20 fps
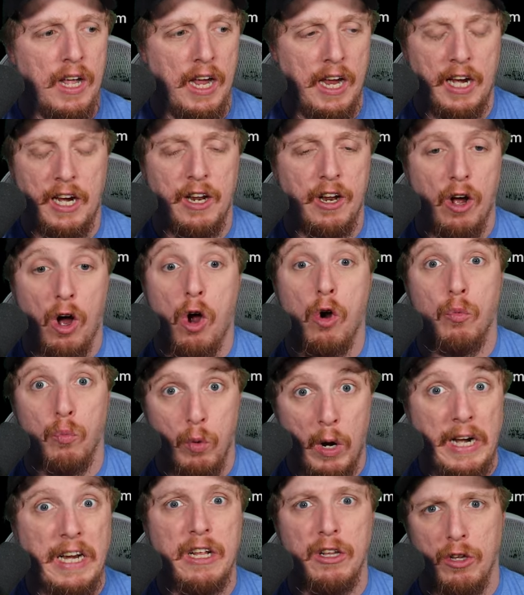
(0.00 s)
and it
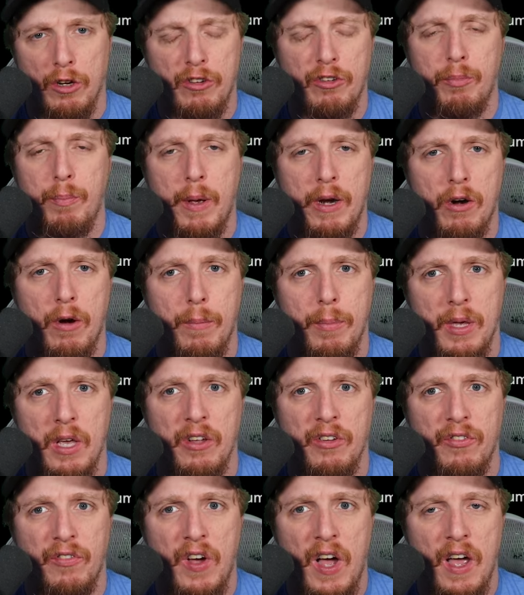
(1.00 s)
already looks better on
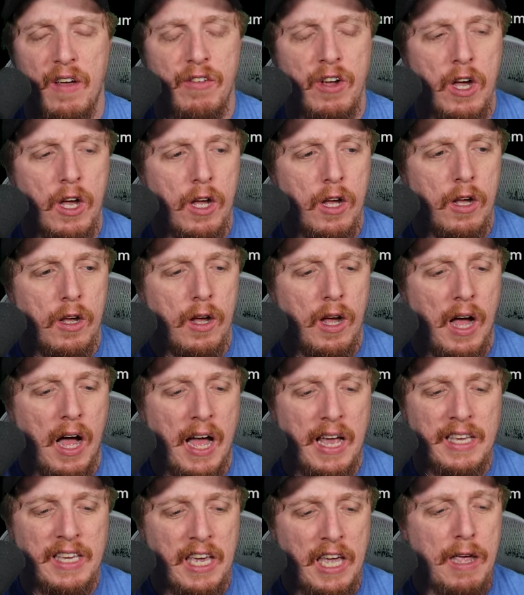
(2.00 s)
PS5.
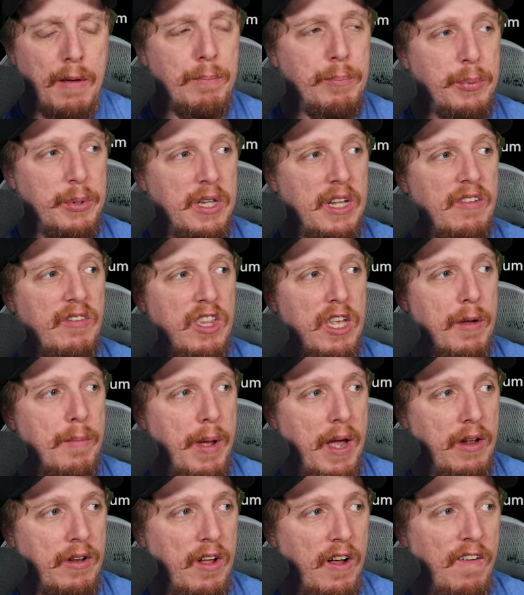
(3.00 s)
I can't believe the
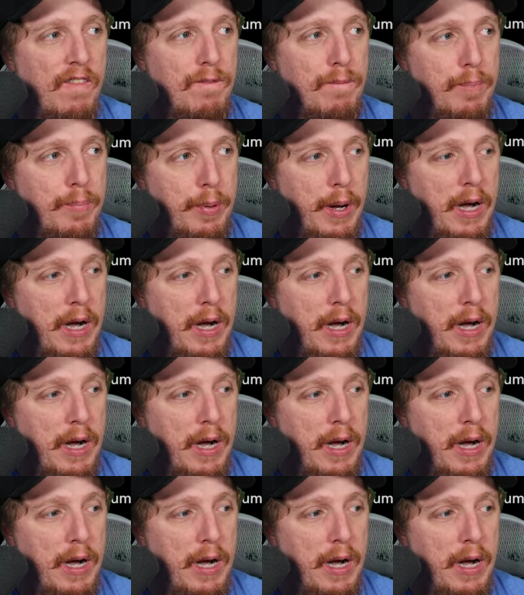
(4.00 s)
amount of